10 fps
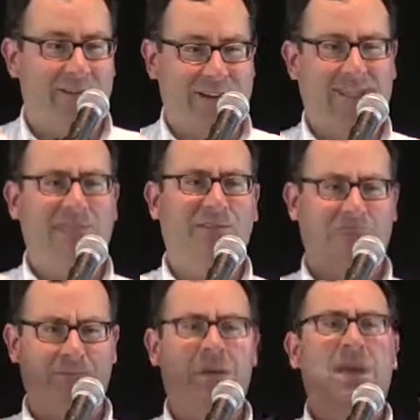Right, this is
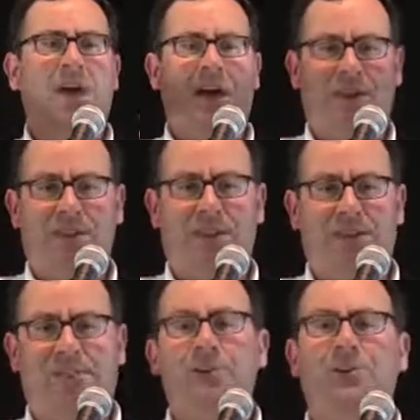from uh,
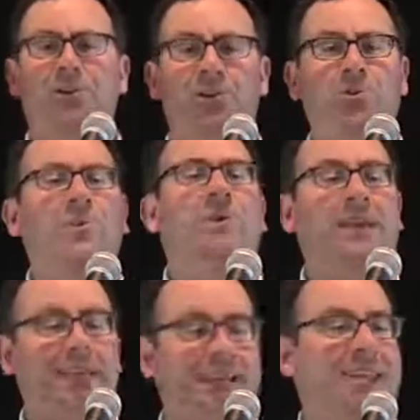the the
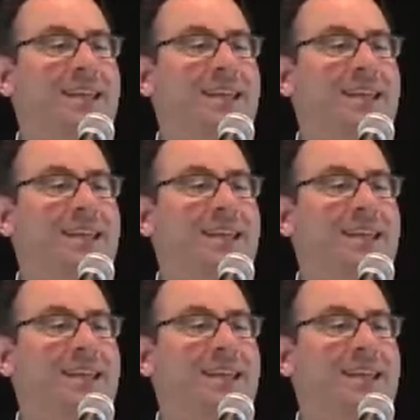accumulated